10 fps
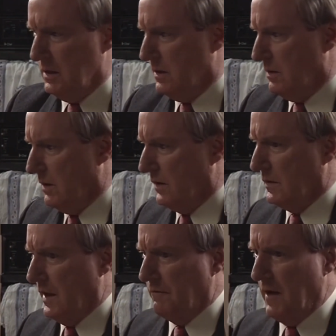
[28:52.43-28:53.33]
Well, isn't that
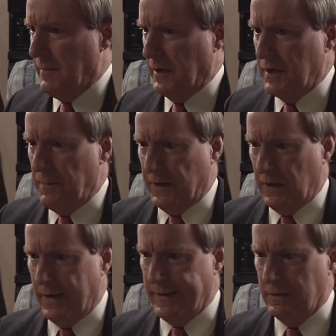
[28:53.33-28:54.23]
flaming typical, eh?
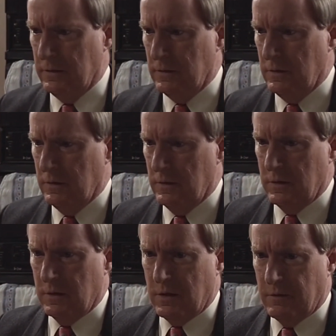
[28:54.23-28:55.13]
Of
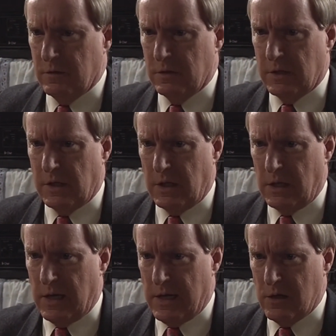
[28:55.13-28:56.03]
all the
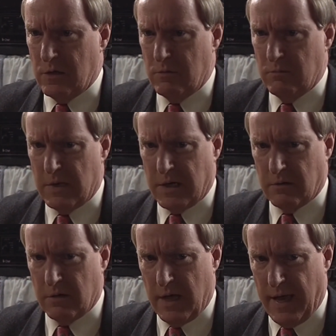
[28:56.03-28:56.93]
low mongrel
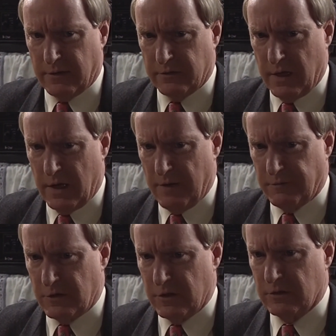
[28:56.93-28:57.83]
acts that'd have to
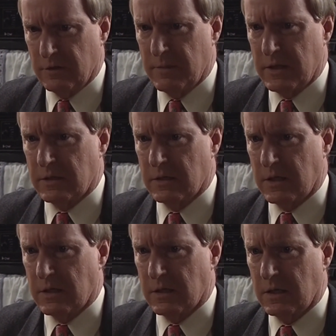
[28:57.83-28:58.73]
just about take the
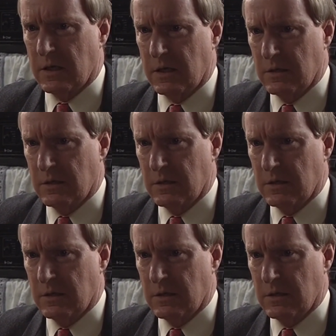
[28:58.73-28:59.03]
cake.